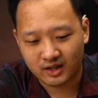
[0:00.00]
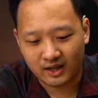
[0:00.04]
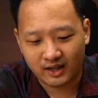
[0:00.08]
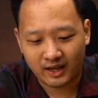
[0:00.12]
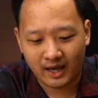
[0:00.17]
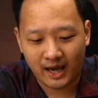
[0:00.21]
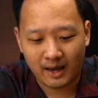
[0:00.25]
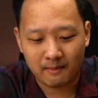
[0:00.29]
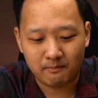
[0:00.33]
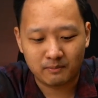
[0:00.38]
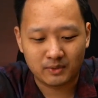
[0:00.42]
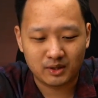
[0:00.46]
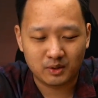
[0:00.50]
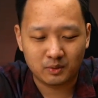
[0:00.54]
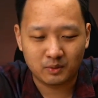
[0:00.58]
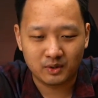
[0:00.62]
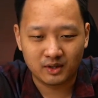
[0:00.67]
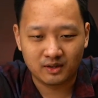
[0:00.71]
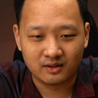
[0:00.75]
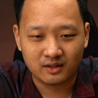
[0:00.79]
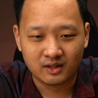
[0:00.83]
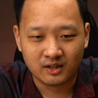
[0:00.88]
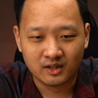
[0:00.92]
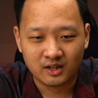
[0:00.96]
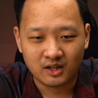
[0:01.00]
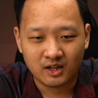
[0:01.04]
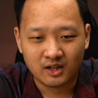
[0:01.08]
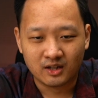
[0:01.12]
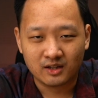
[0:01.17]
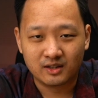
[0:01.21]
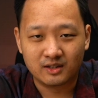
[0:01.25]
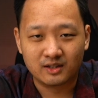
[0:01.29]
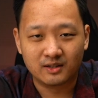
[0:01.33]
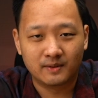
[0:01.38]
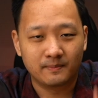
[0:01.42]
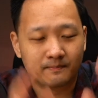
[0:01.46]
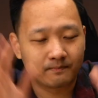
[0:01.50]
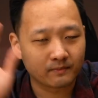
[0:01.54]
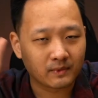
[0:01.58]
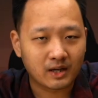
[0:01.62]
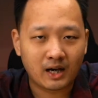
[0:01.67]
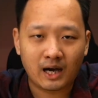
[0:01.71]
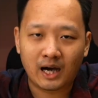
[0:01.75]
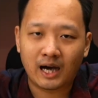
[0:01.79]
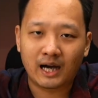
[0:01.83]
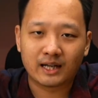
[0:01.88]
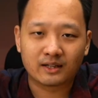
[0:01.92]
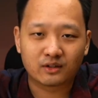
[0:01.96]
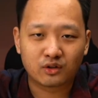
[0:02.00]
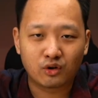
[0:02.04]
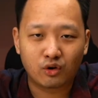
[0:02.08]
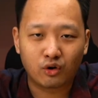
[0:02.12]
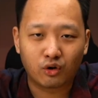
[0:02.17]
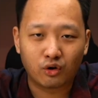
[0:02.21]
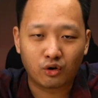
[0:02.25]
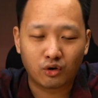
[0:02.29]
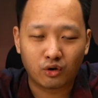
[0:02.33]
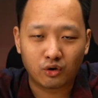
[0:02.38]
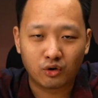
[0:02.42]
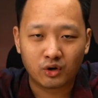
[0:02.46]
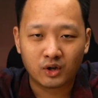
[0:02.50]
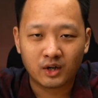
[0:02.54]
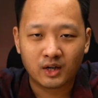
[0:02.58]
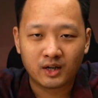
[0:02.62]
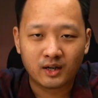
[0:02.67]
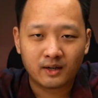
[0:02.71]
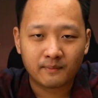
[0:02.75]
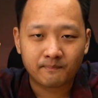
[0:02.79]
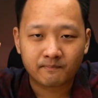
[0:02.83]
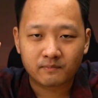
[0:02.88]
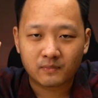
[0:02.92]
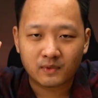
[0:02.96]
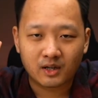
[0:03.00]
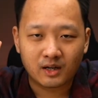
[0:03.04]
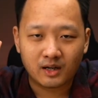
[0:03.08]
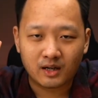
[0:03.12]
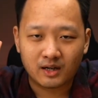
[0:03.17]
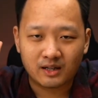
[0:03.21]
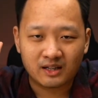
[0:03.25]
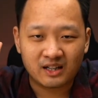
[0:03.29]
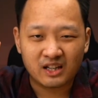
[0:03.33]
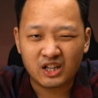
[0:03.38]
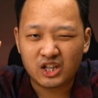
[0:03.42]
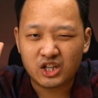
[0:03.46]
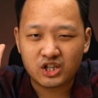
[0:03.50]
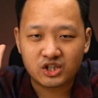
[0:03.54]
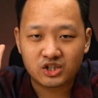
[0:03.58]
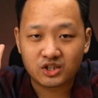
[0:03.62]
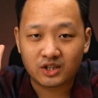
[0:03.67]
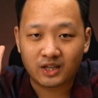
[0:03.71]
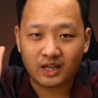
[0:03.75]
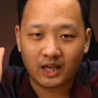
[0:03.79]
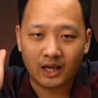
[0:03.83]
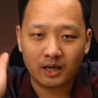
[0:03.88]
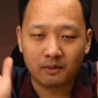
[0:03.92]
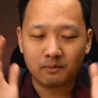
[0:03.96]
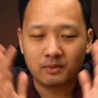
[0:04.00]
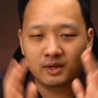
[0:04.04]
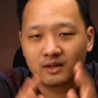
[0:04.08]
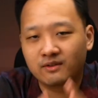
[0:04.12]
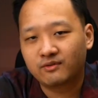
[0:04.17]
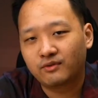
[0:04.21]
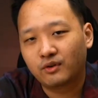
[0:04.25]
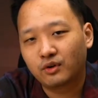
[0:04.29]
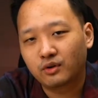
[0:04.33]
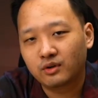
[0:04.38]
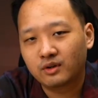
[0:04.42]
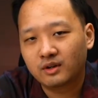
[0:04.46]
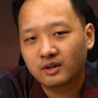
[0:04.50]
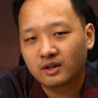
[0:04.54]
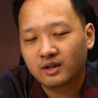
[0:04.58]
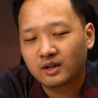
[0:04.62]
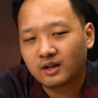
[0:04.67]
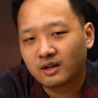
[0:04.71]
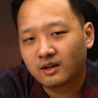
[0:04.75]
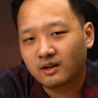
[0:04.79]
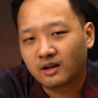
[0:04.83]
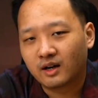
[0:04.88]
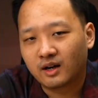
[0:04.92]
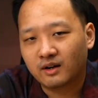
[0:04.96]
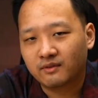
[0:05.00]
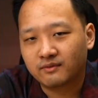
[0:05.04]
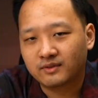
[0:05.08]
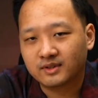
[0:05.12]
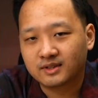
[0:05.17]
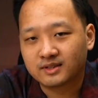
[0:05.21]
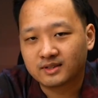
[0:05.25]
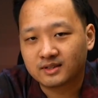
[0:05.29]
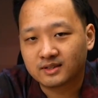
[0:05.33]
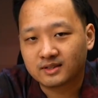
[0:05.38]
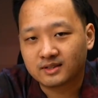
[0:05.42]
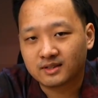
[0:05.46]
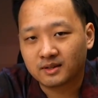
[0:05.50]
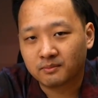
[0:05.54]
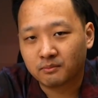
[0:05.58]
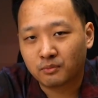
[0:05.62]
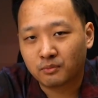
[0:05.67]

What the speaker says: the gap between the hardcore niche gaming phone versus the